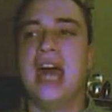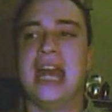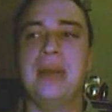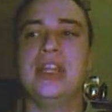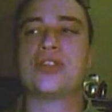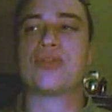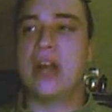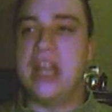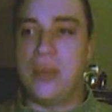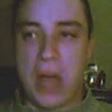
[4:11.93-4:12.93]
Now, in the
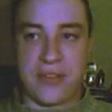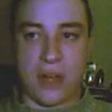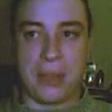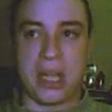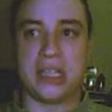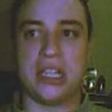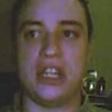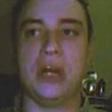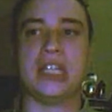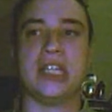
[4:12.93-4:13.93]
Dreamwave comic
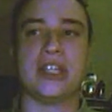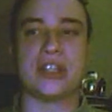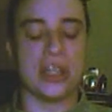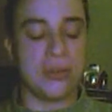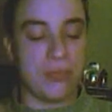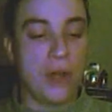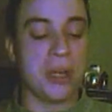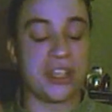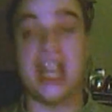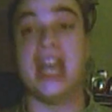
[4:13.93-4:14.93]
continuities,
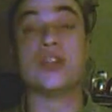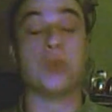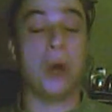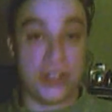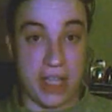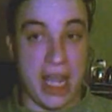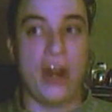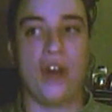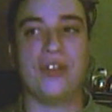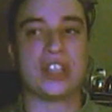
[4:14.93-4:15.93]
Roadbuster is, once
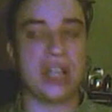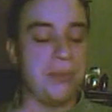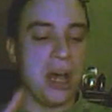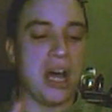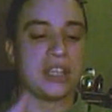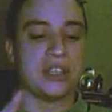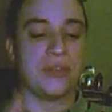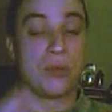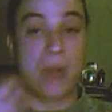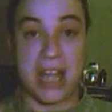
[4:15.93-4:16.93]
again, obviously, part of
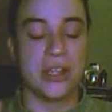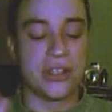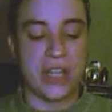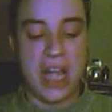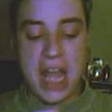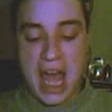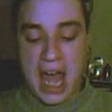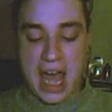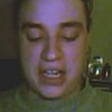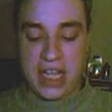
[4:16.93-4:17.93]
the Wreckers,
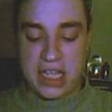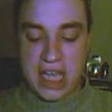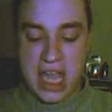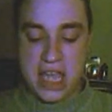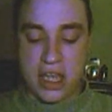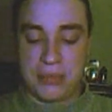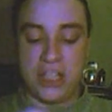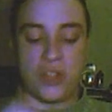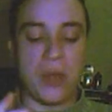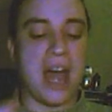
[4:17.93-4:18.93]
and he comes
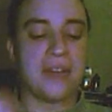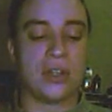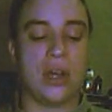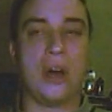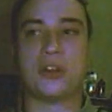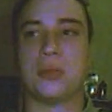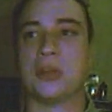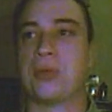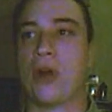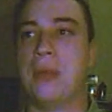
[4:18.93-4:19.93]
into it after
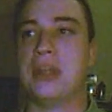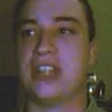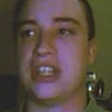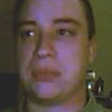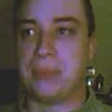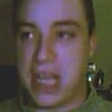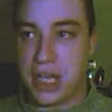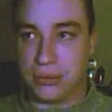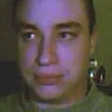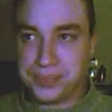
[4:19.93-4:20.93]
Optimus Prime has disappeared.